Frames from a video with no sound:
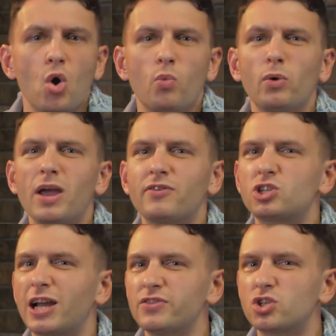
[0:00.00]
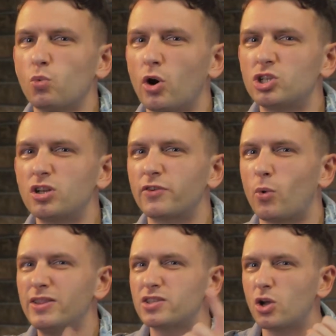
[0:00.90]
Will we have a chance to watch it if
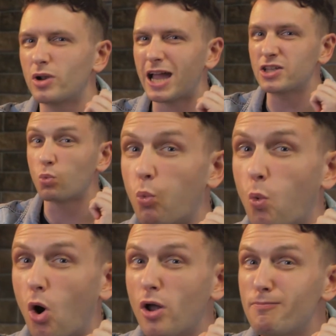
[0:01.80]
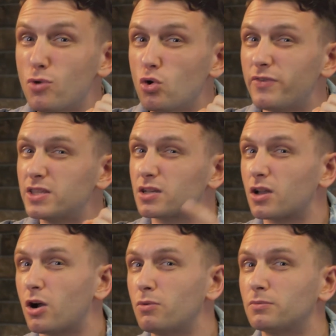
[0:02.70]
Quentin only has one movie to
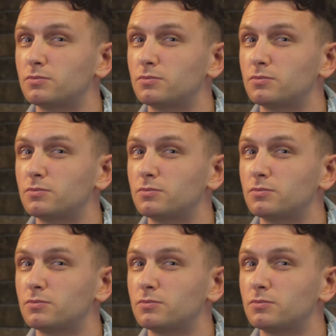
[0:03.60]
go?